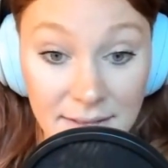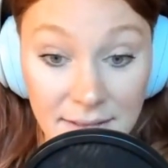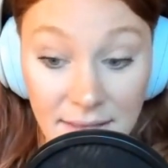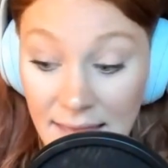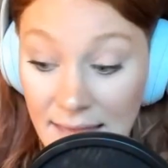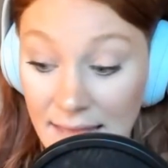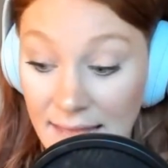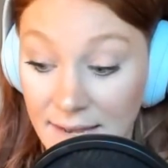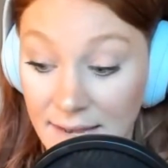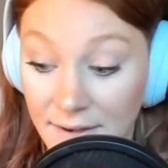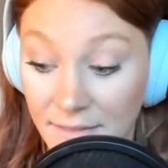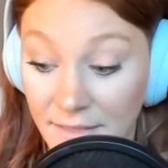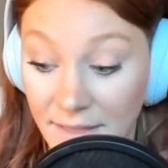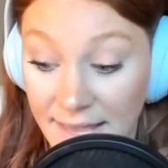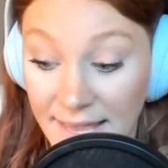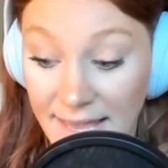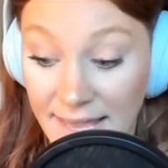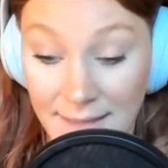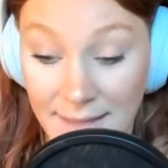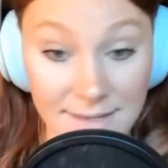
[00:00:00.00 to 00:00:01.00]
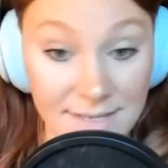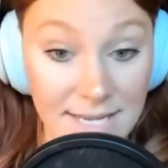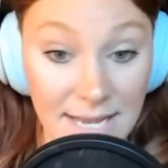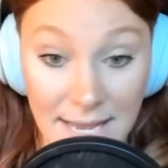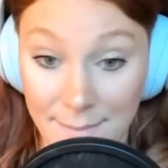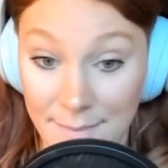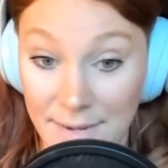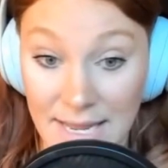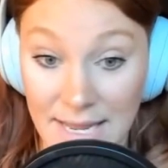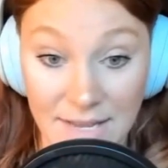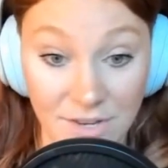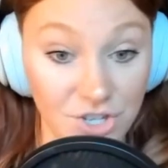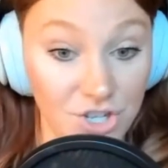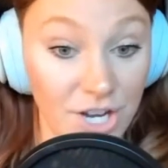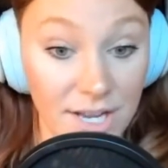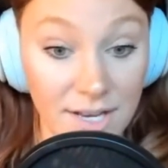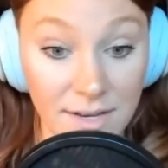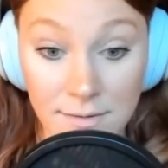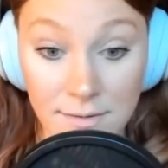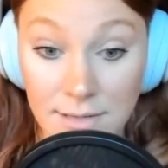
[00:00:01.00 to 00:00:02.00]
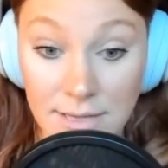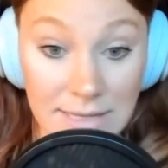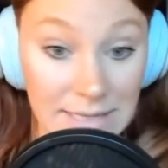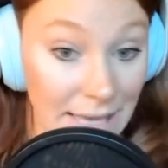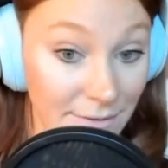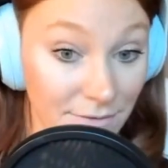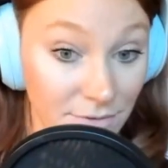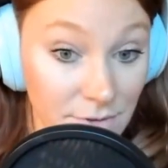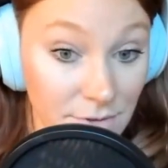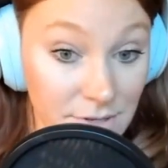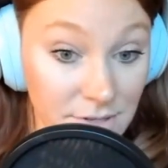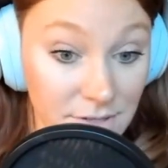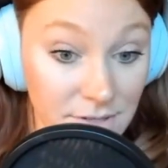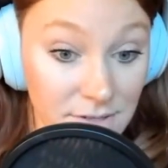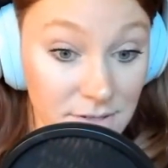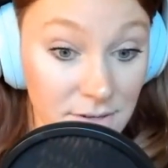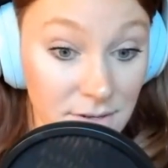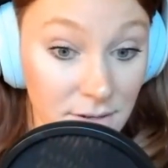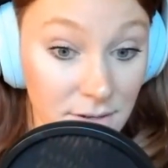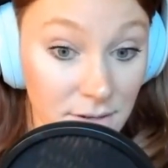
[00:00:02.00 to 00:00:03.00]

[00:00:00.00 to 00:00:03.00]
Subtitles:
in the contamination levels,